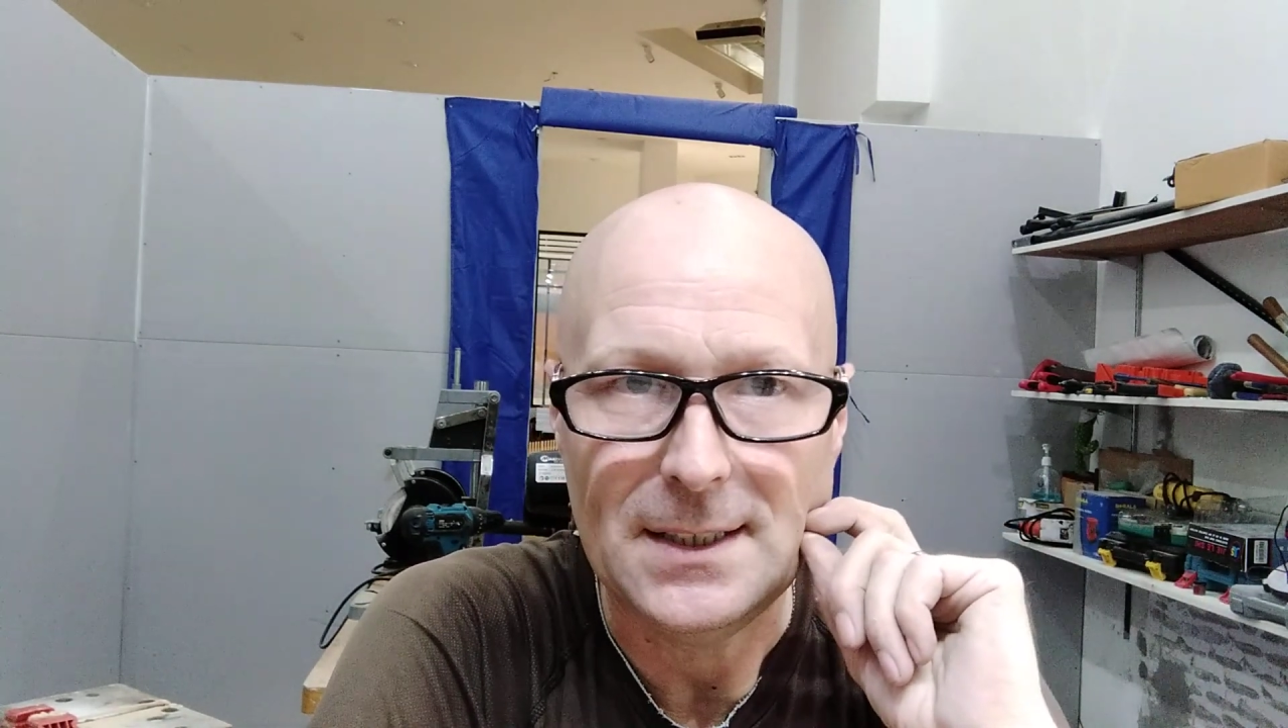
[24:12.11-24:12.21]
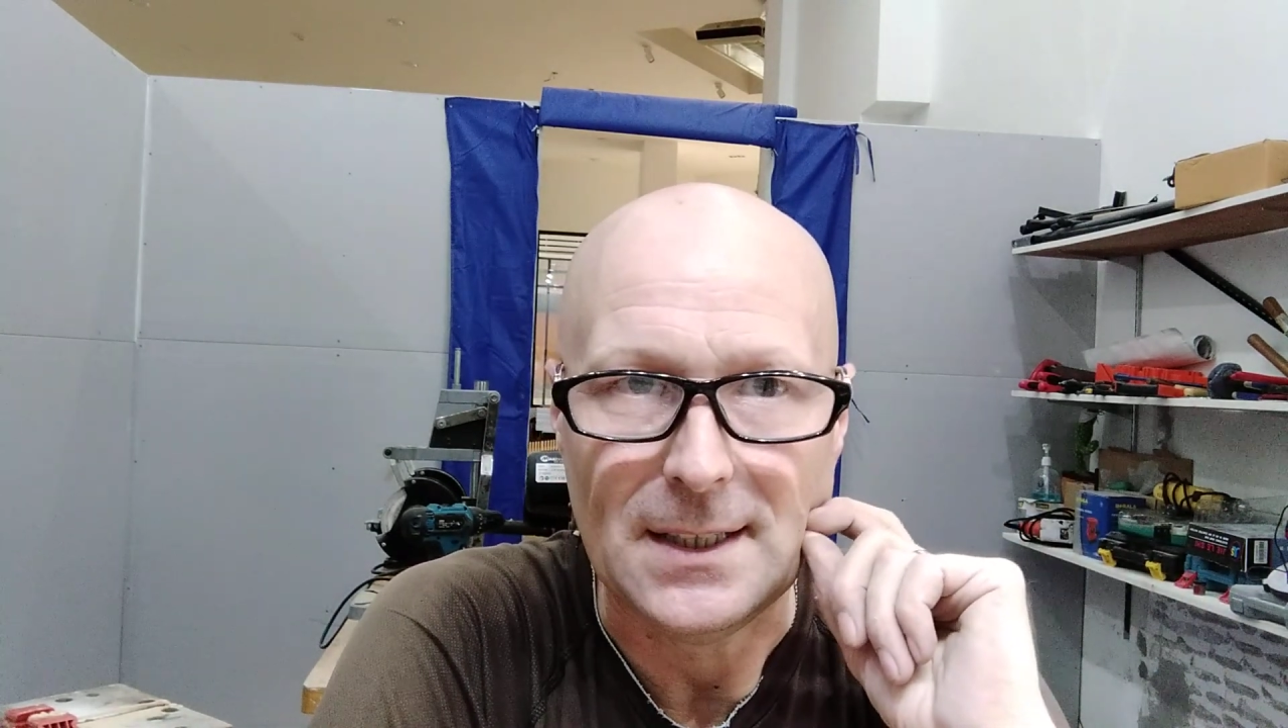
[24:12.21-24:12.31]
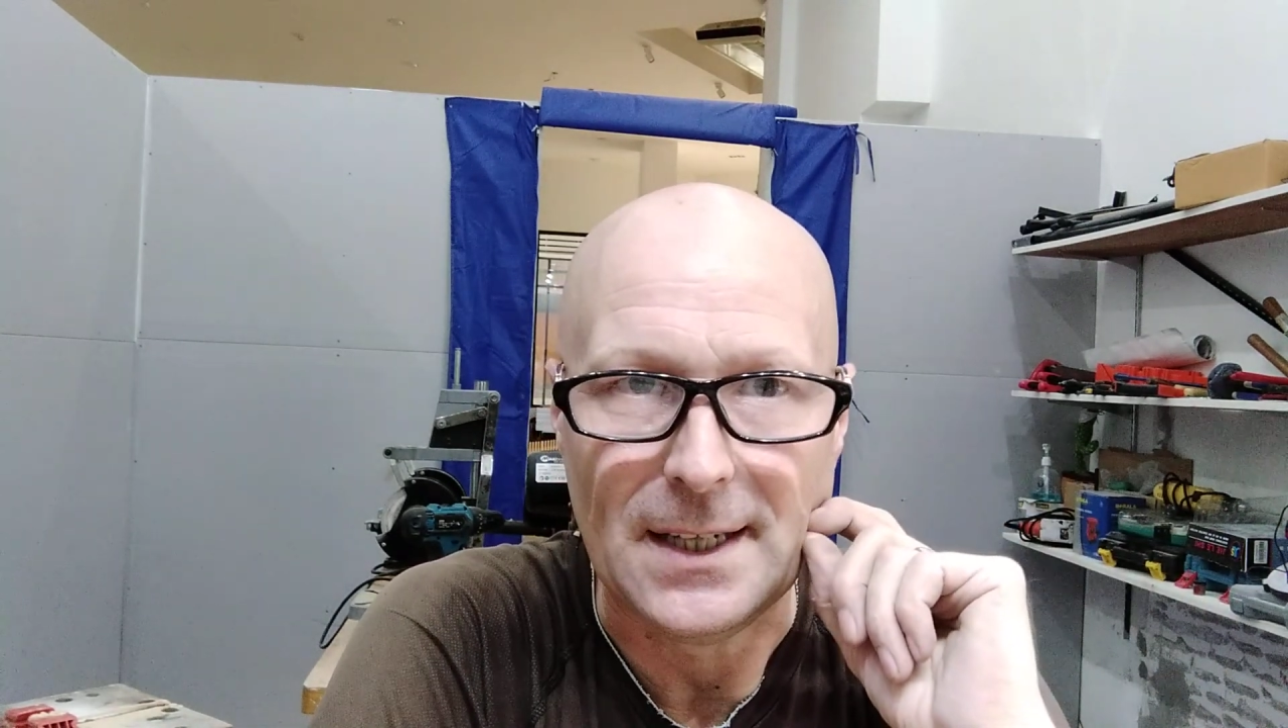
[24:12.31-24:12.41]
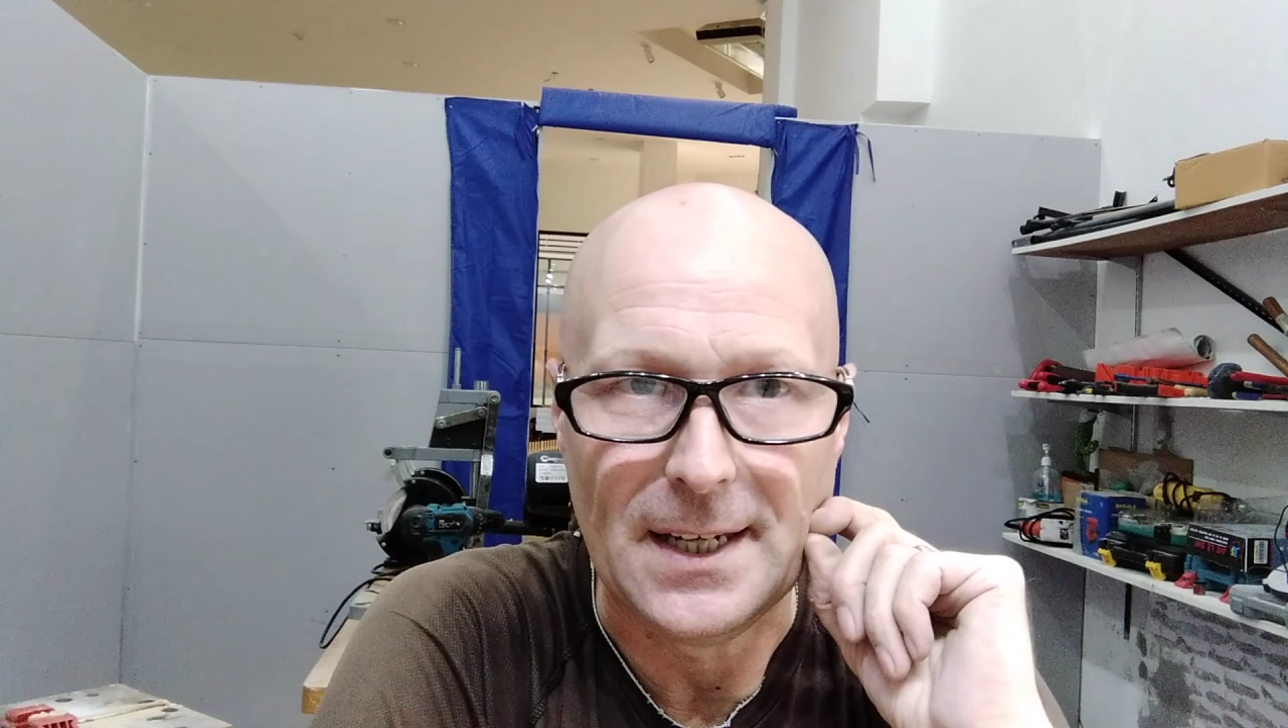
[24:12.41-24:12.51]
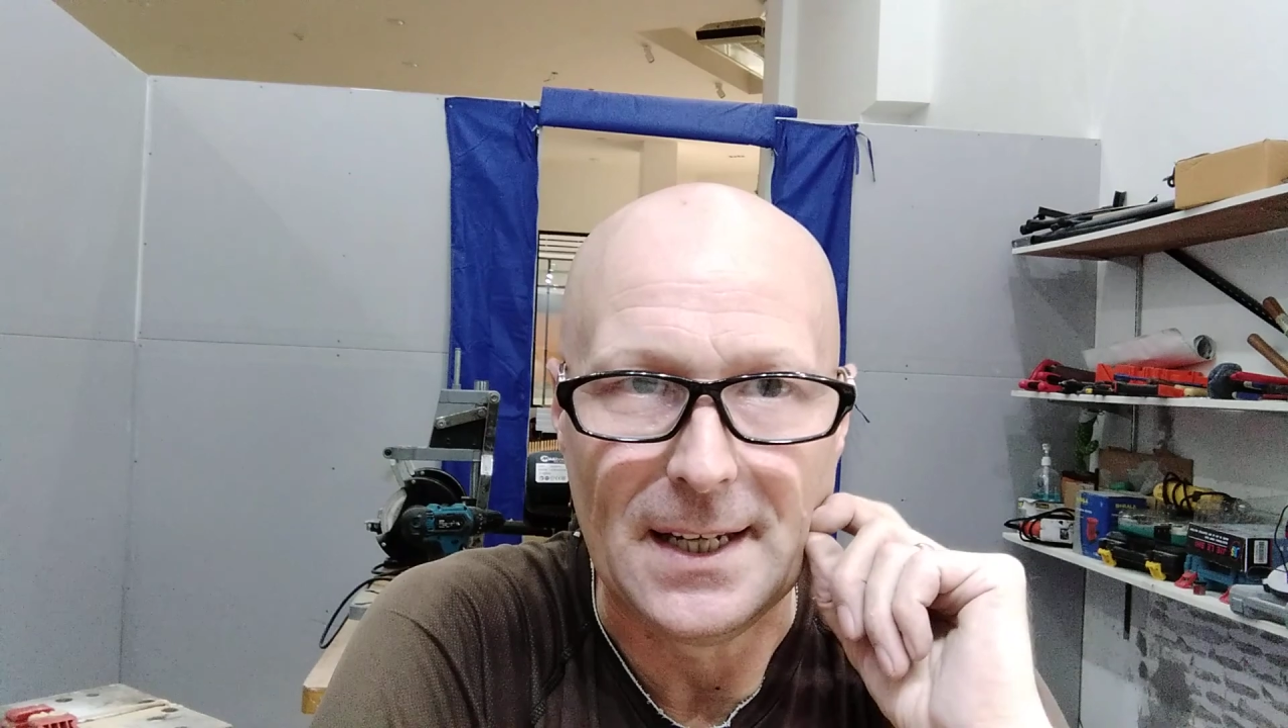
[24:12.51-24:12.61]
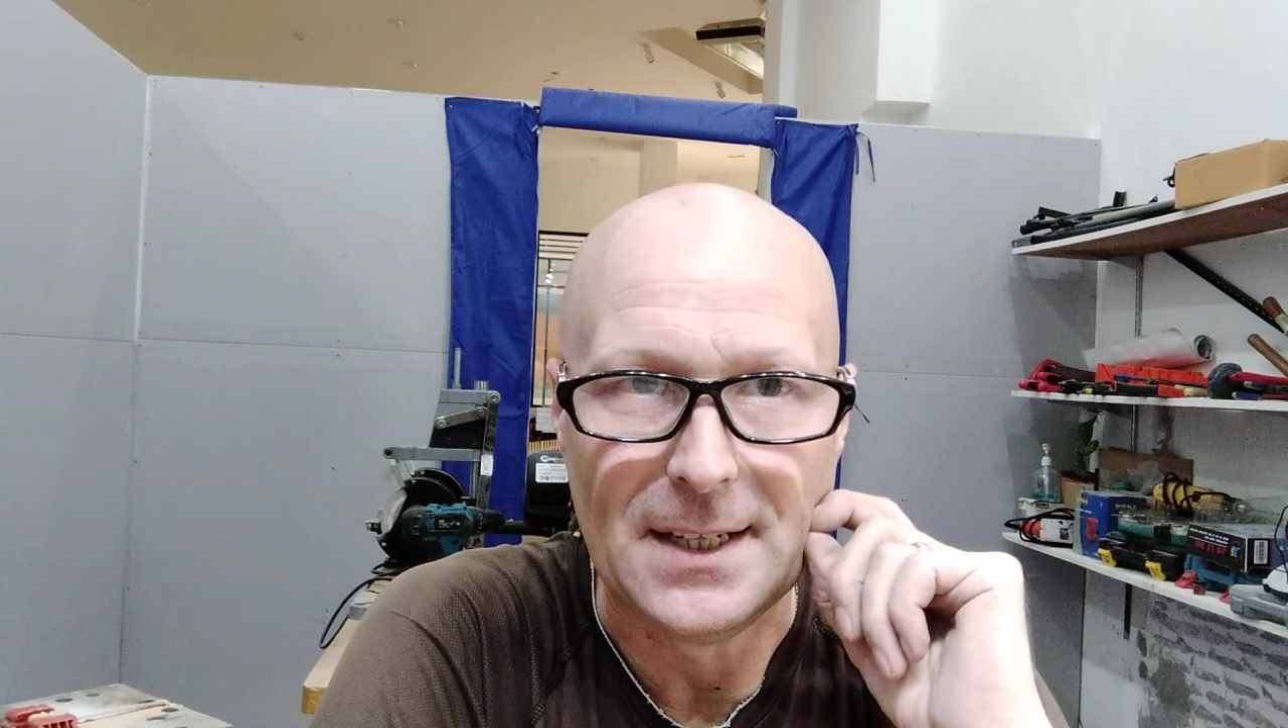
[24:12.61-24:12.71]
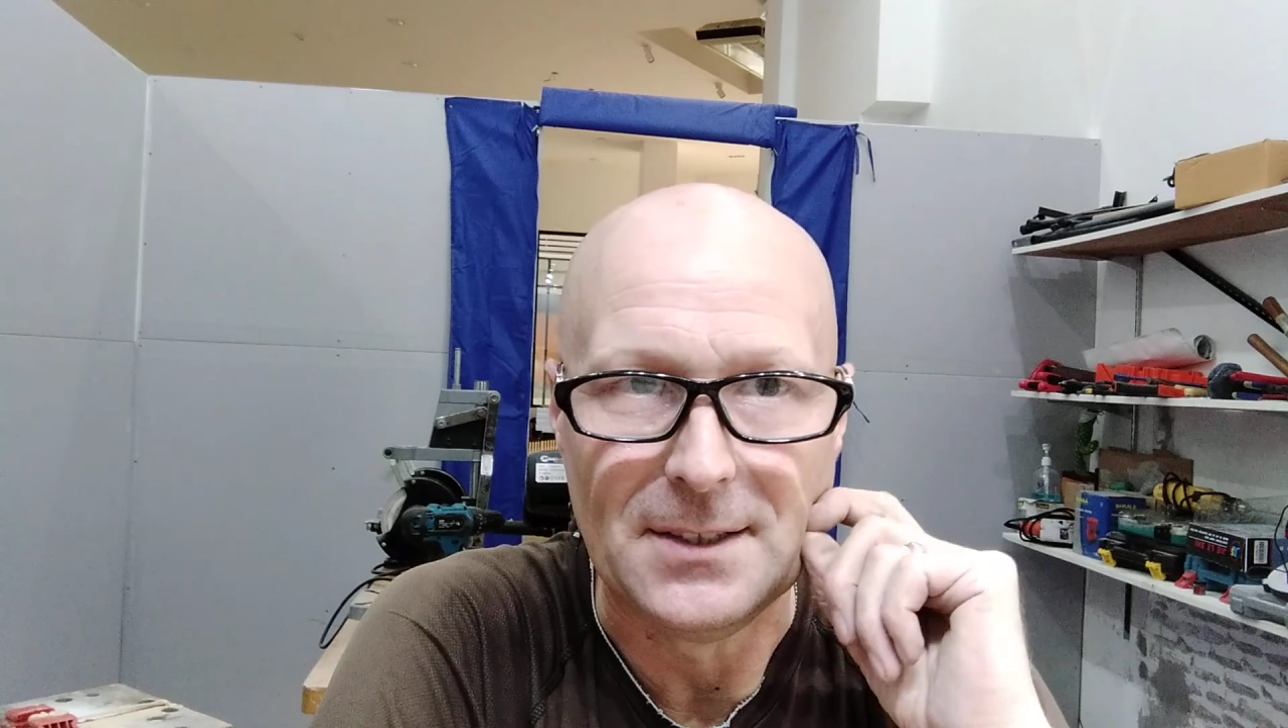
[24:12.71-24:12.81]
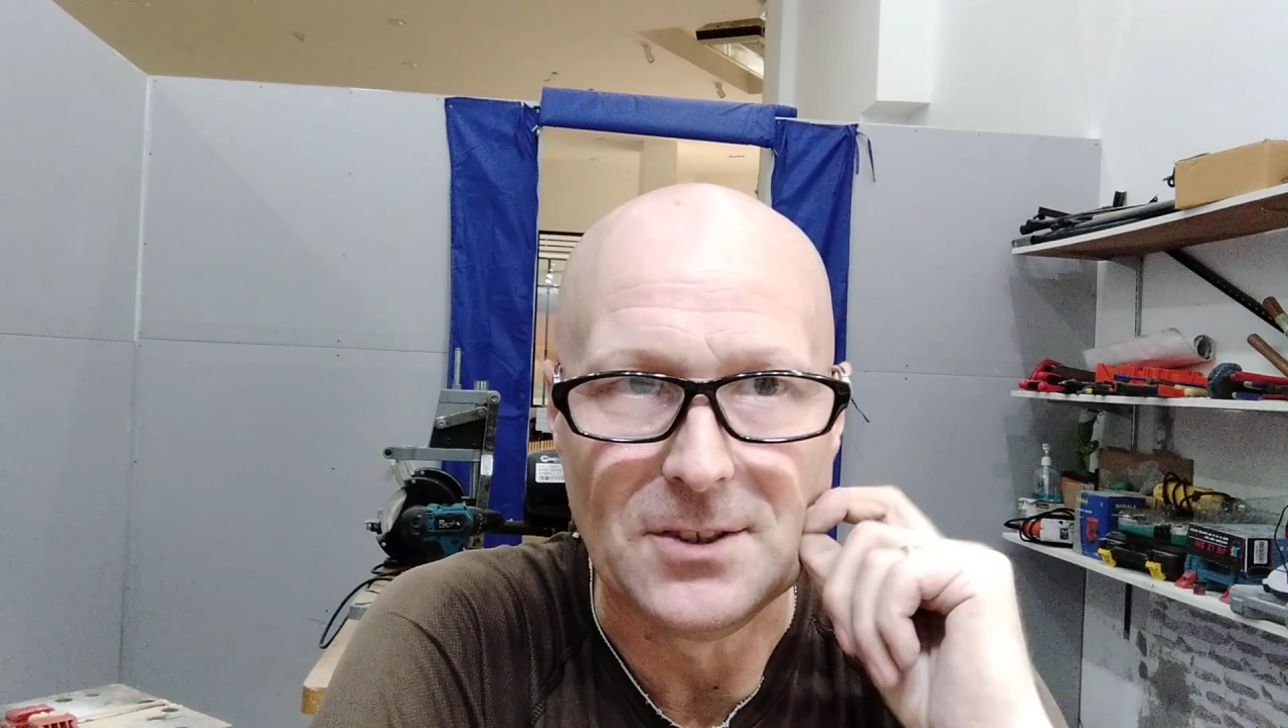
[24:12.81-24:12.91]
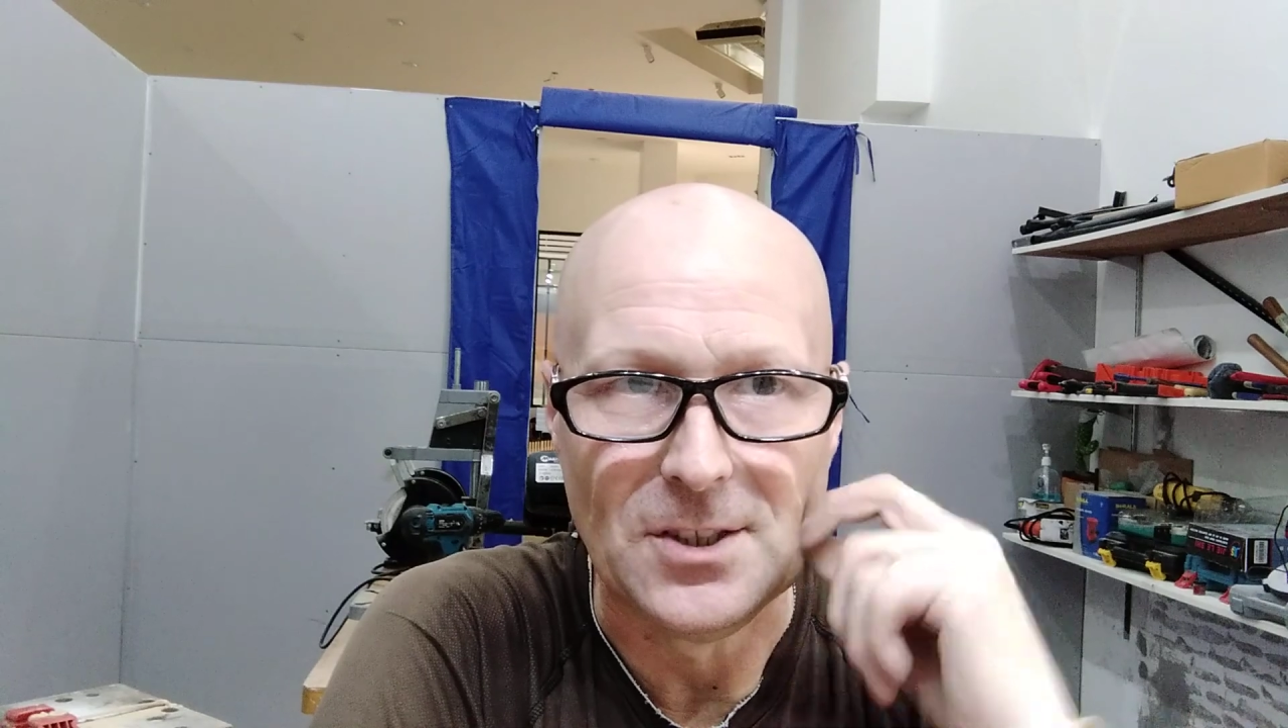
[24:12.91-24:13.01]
and